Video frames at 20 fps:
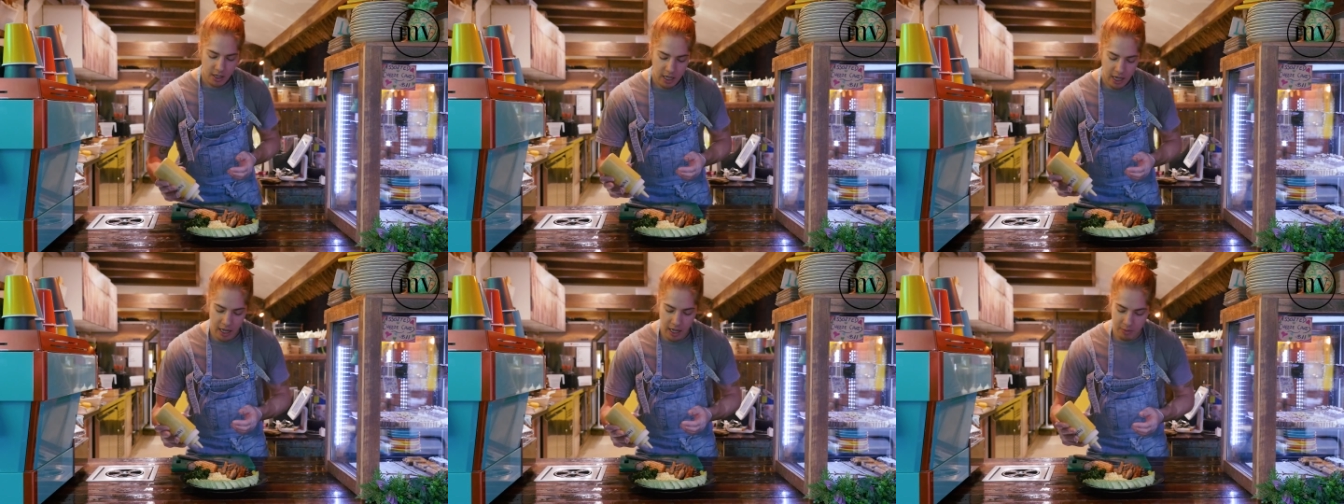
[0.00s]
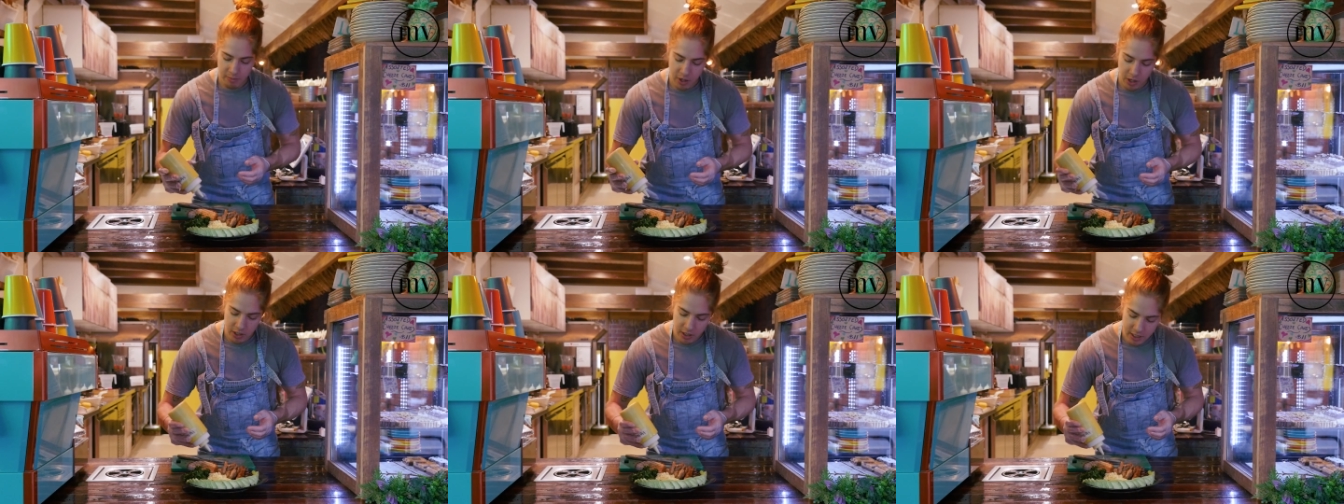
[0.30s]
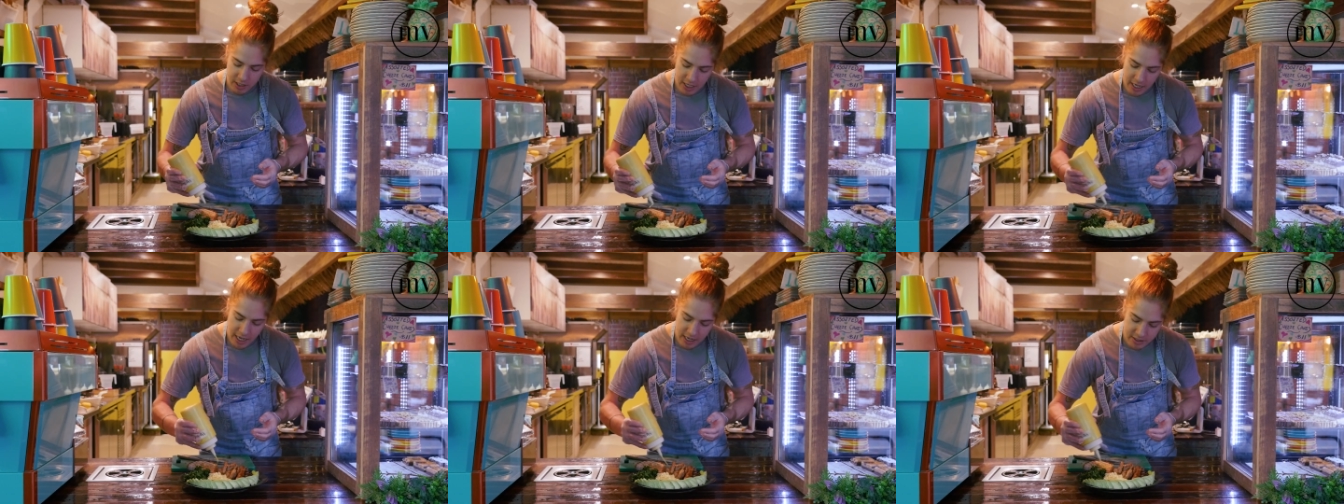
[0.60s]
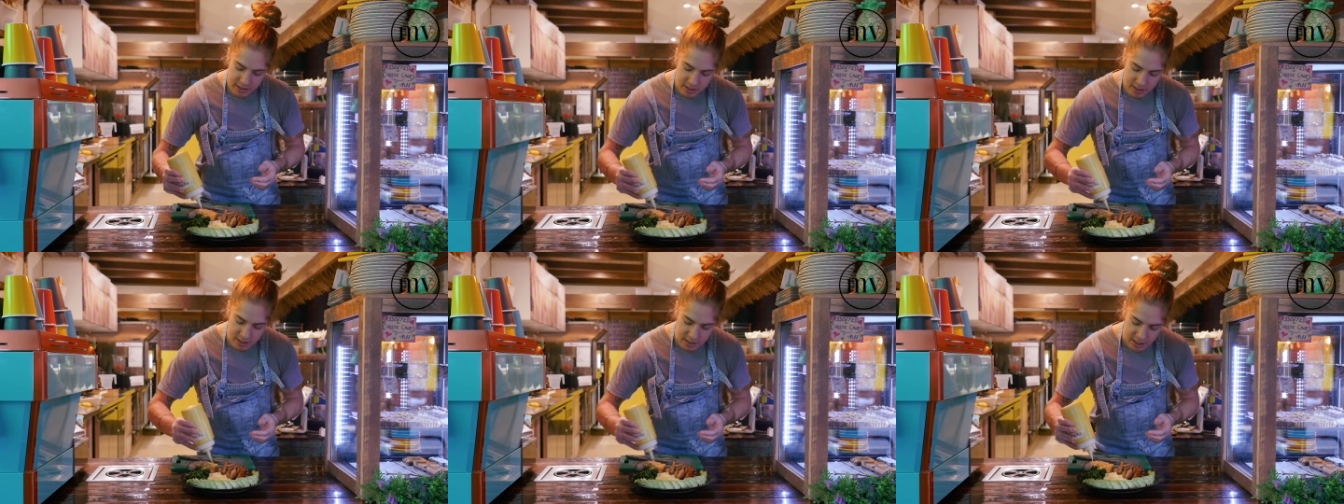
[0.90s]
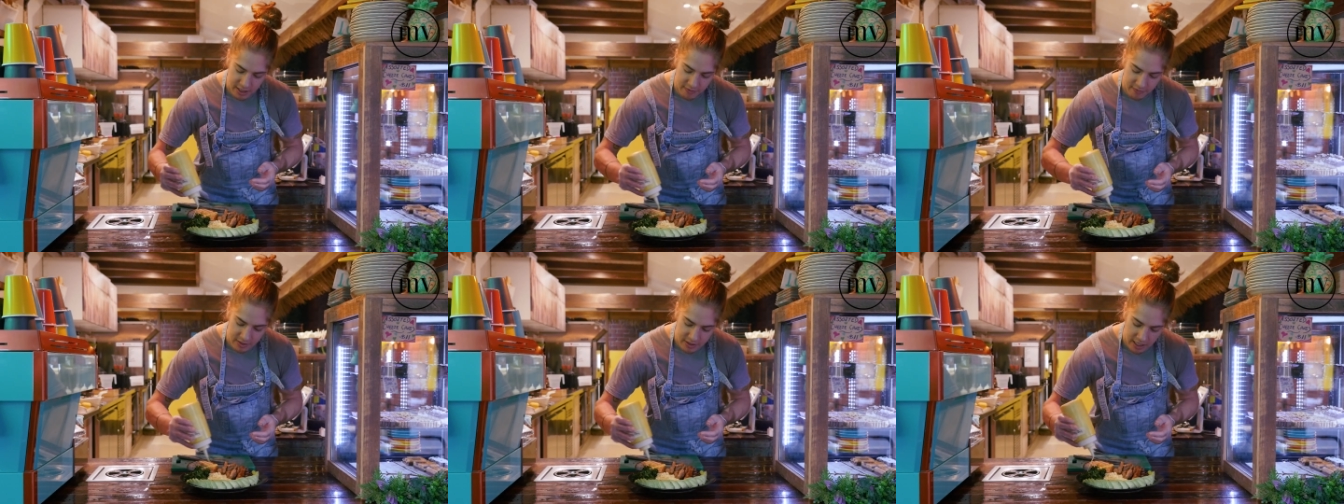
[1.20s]
hollandaise, just
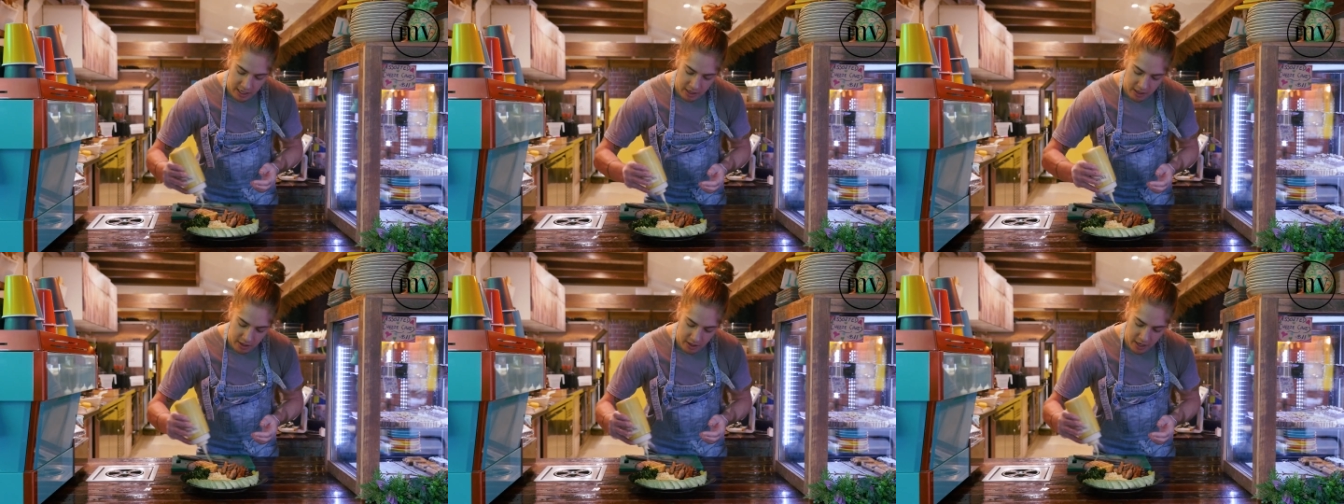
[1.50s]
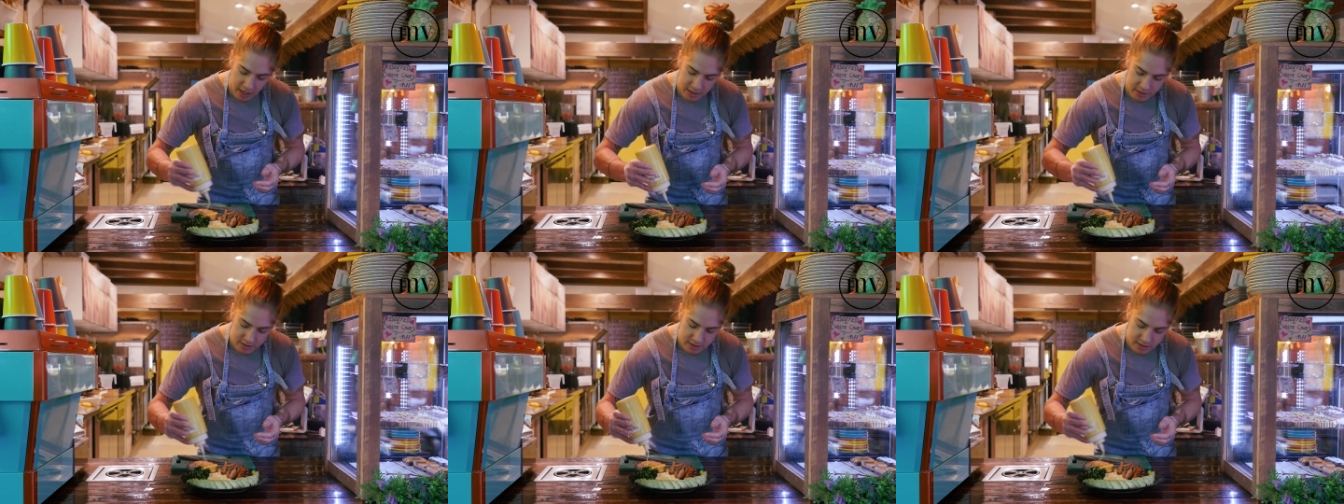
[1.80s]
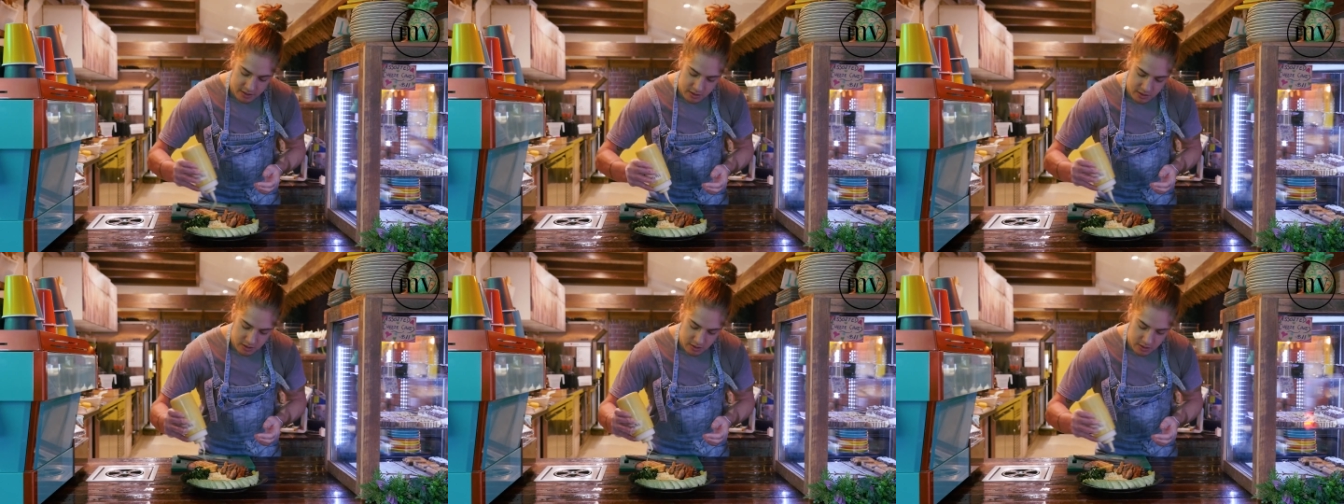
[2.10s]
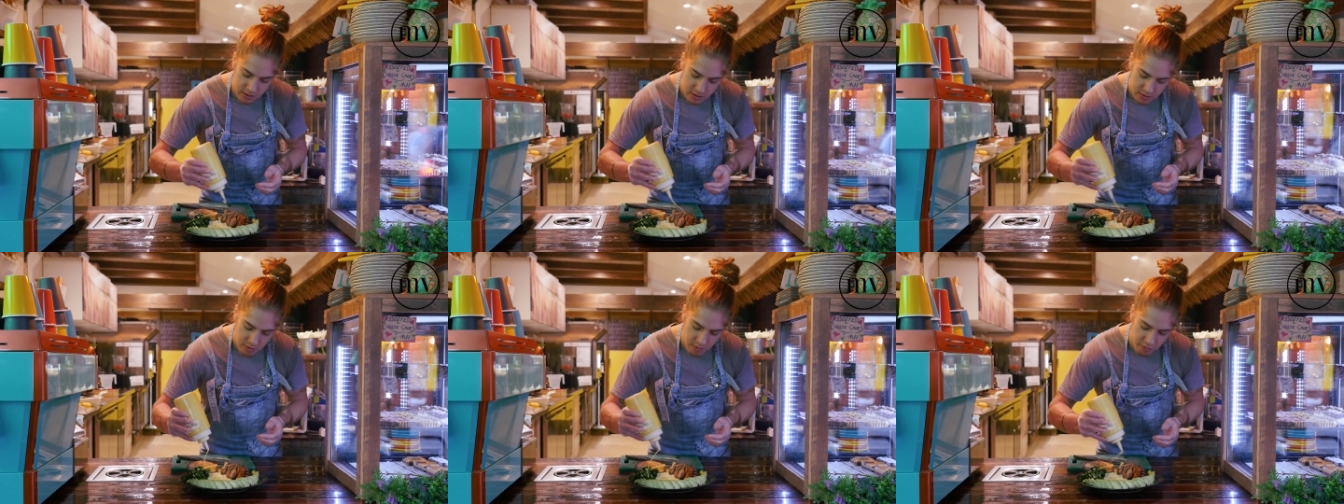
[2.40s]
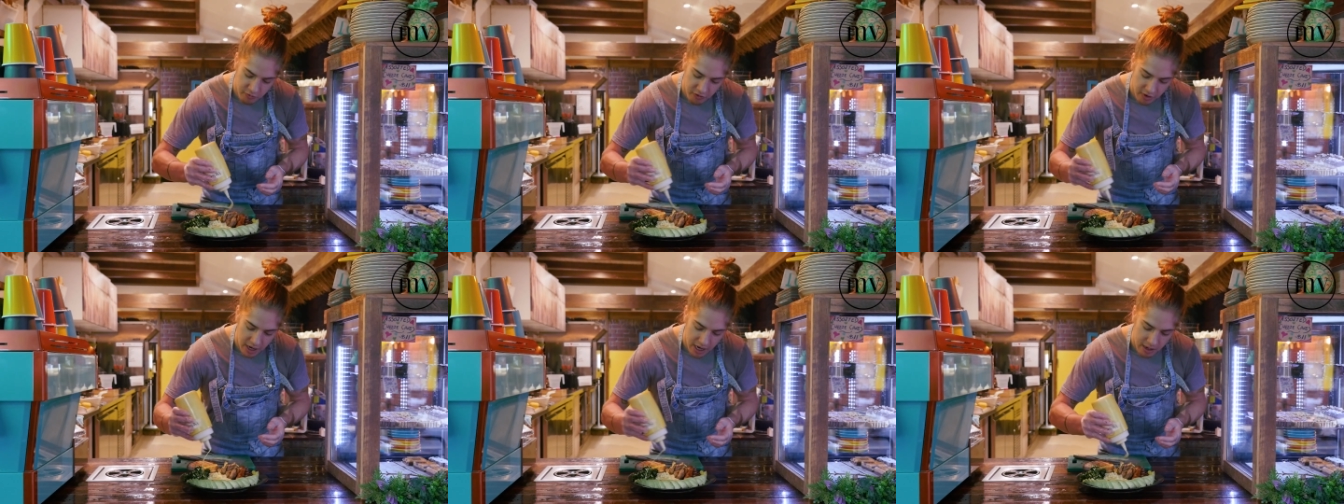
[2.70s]
to give it that nice
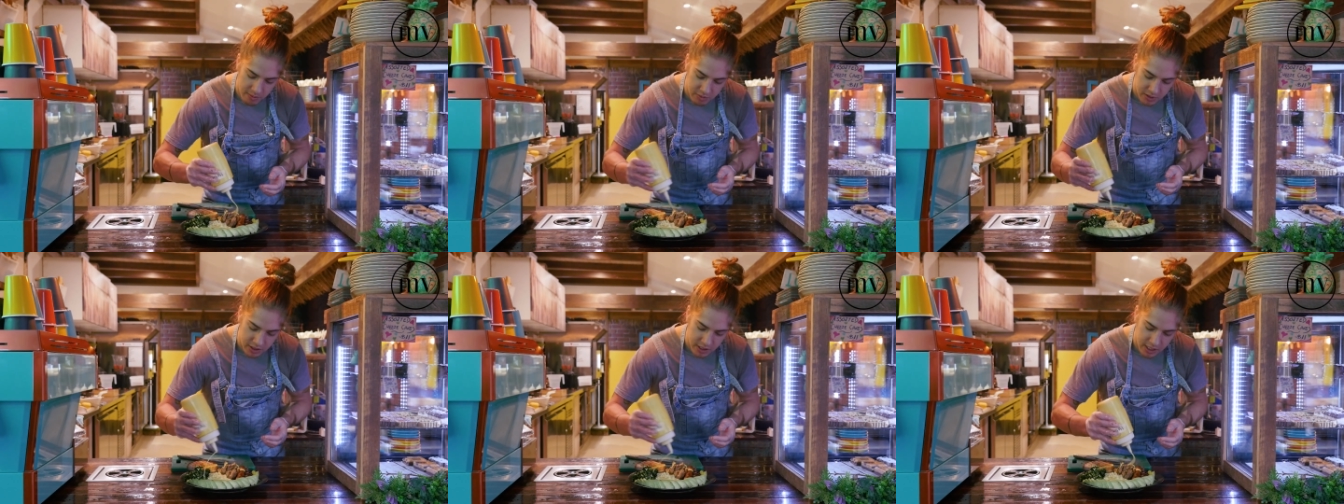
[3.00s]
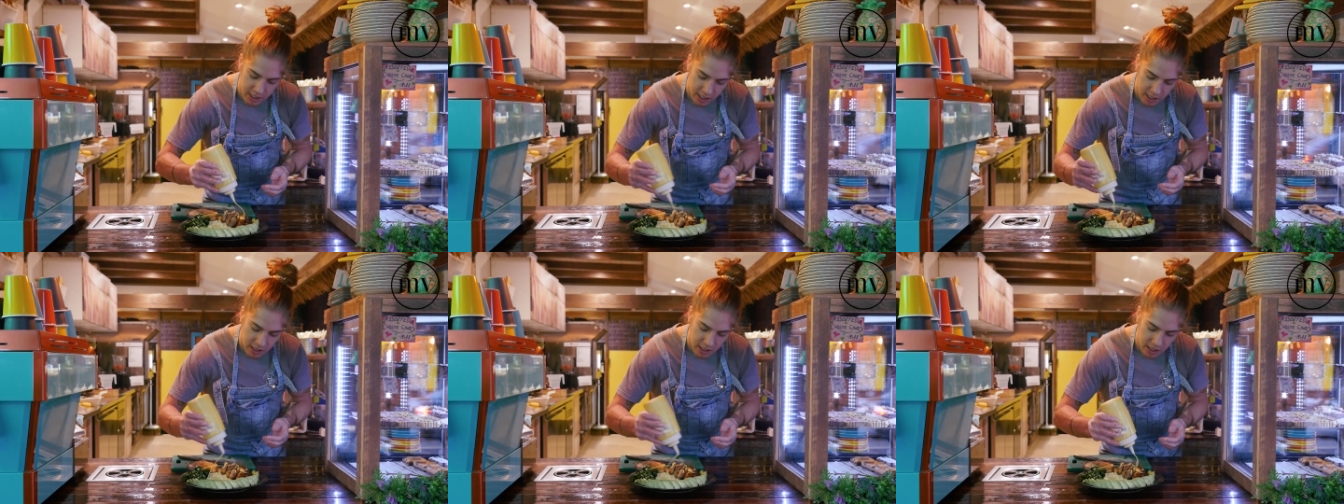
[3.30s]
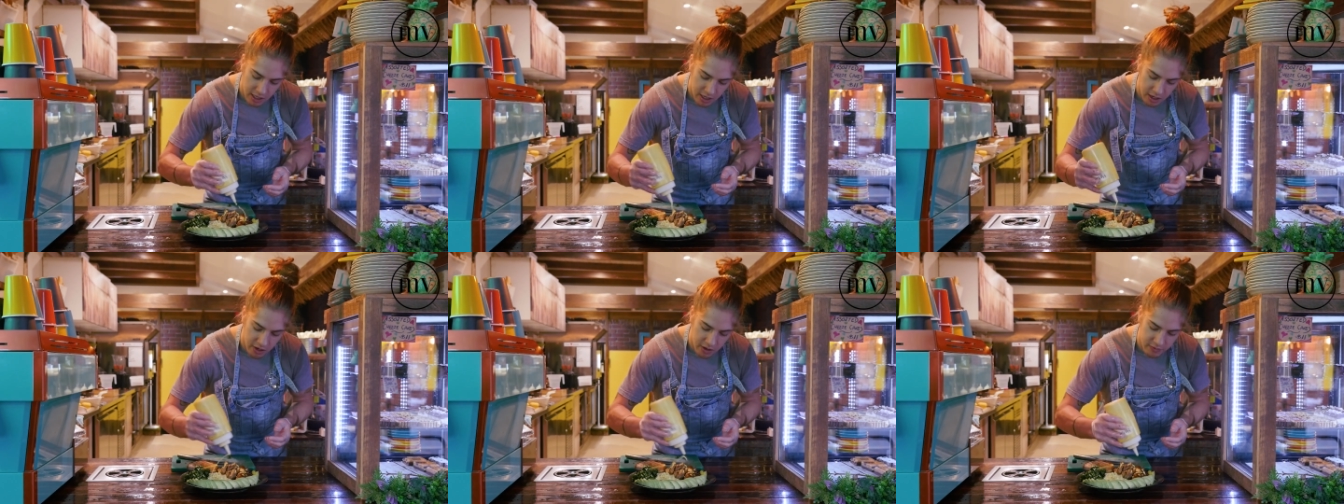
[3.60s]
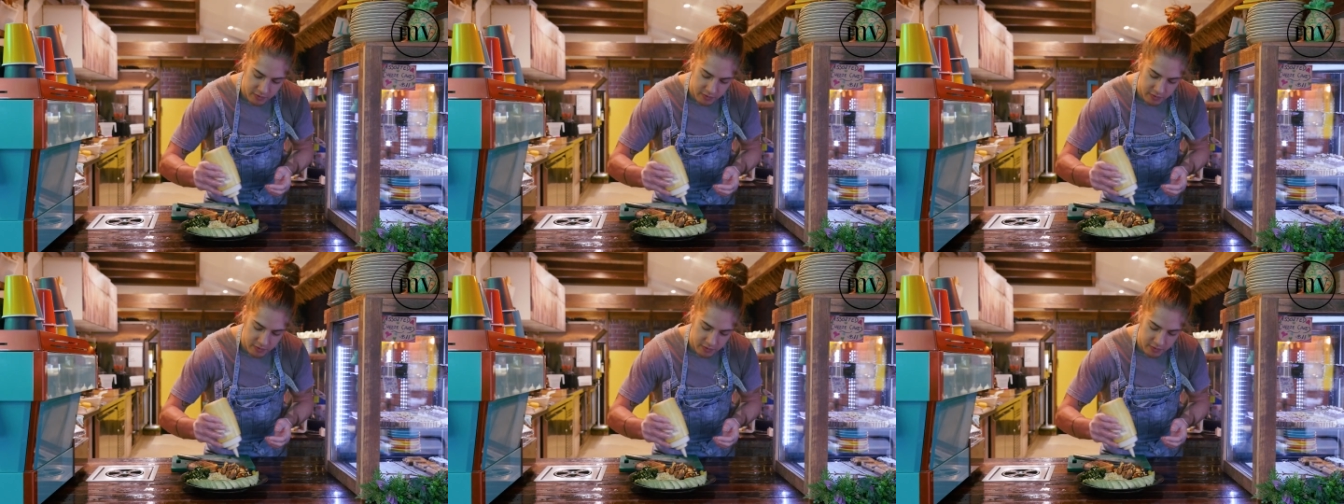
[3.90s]
vibrant colour.